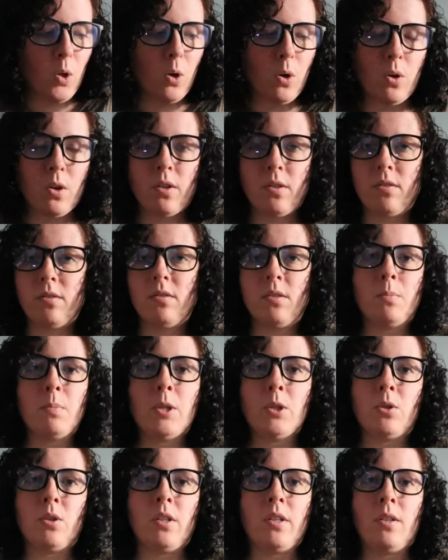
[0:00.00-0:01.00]
Or
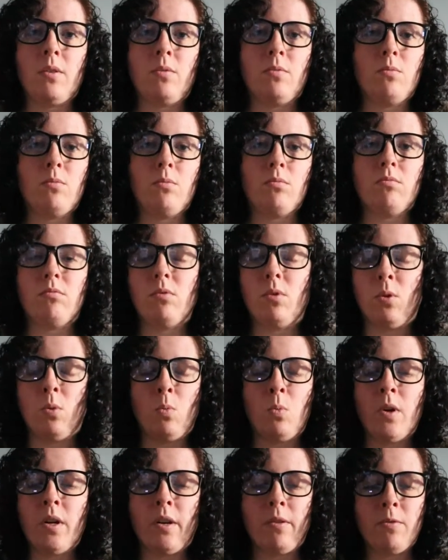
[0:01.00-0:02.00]
especially or
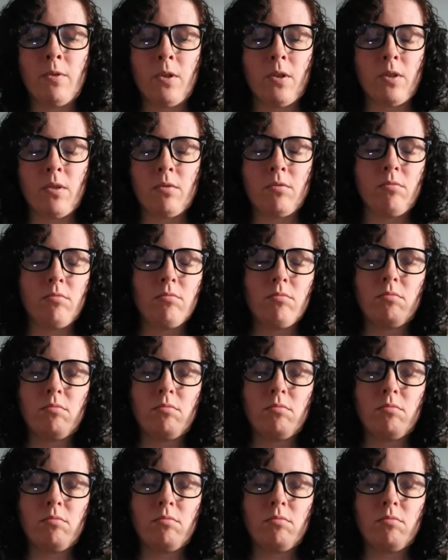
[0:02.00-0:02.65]
whatever